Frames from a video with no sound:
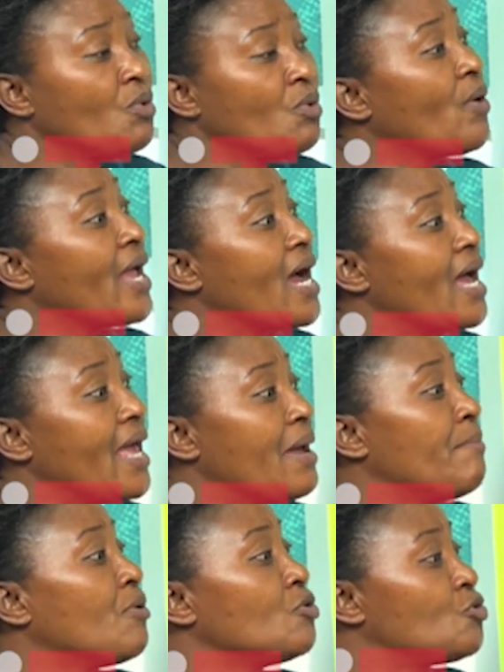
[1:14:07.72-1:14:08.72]
We are
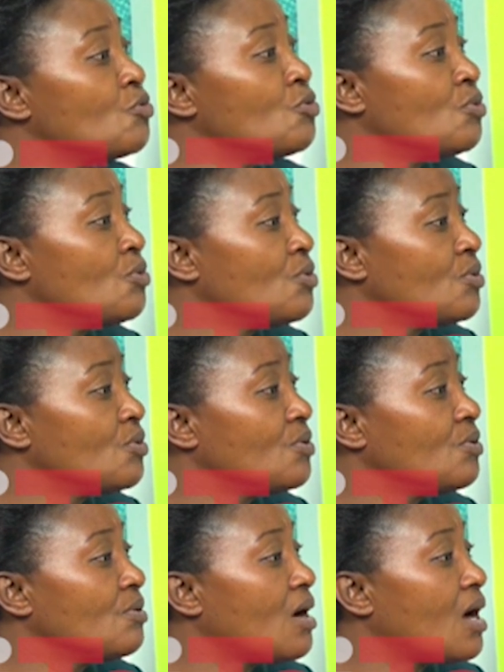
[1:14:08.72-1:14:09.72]
able to
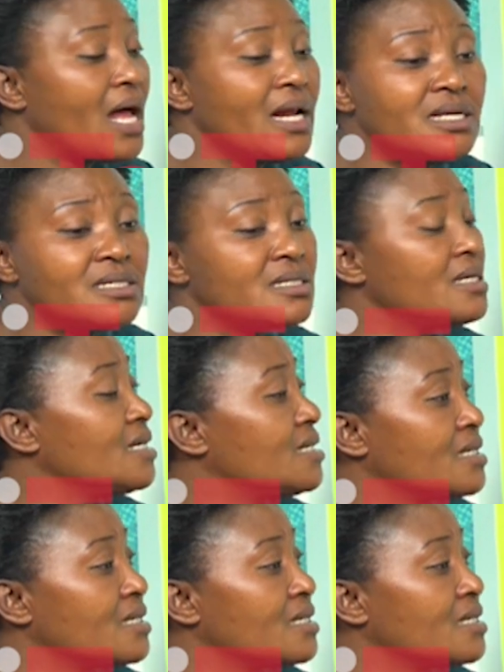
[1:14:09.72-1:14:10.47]
at least let